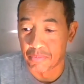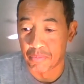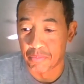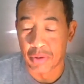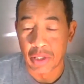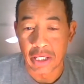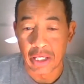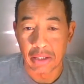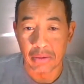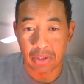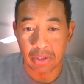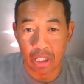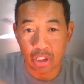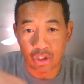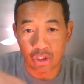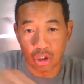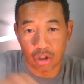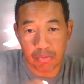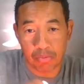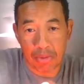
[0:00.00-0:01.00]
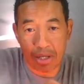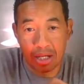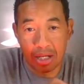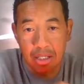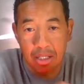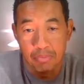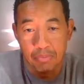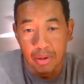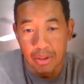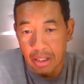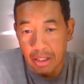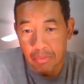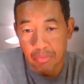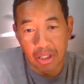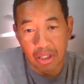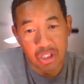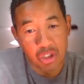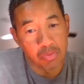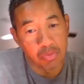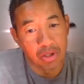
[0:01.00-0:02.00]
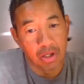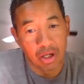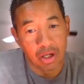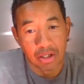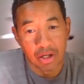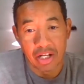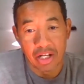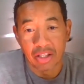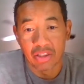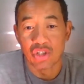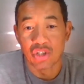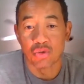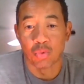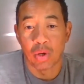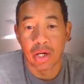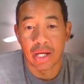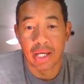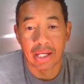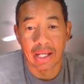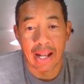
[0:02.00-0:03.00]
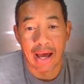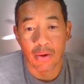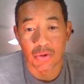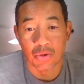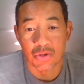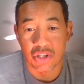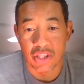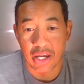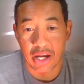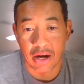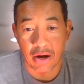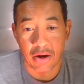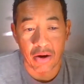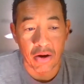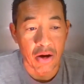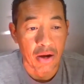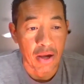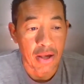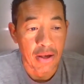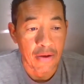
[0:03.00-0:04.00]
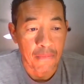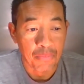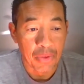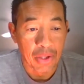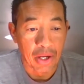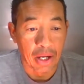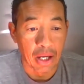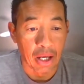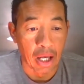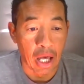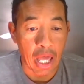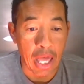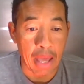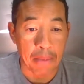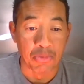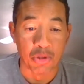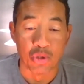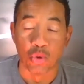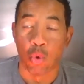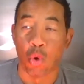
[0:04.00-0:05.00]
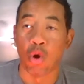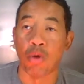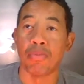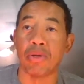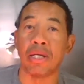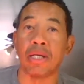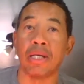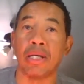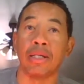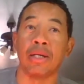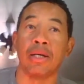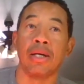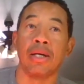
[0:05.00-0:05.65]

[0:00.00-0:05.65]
he took me and he placed me underneath his wing, and I was there absorbing